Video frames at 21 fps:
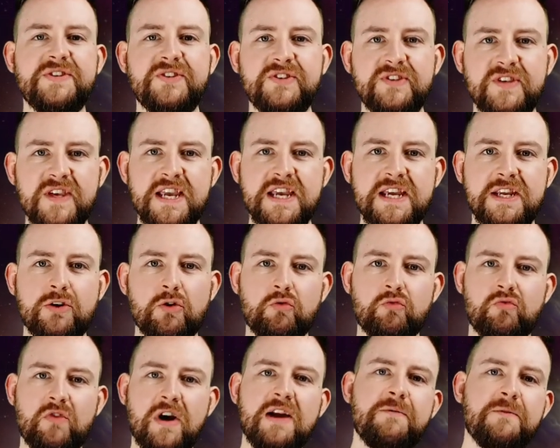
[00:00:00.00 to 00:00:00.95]
scene
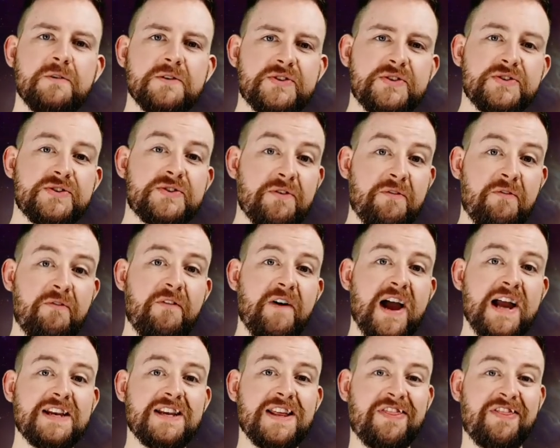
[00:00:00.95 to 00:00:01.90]
references the
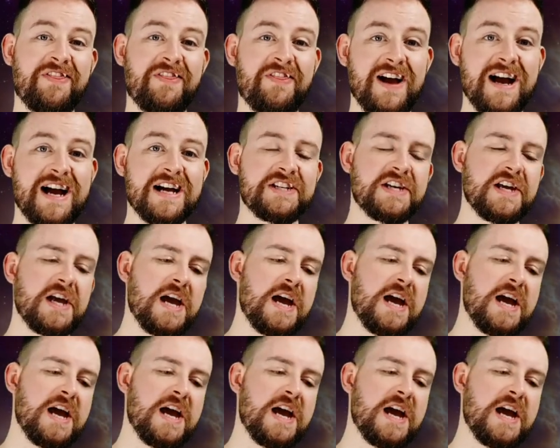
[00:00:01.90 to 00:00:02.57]
fact that